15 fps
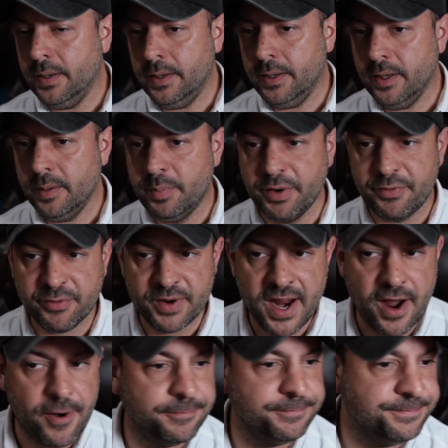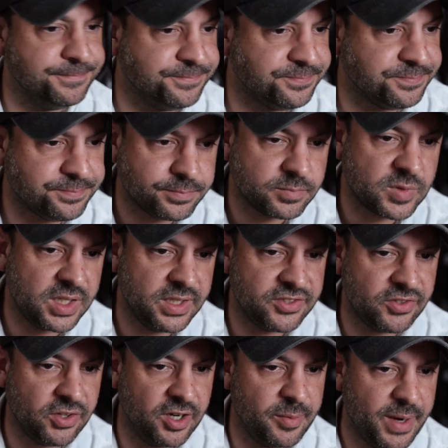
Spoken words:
But for now, let's talk about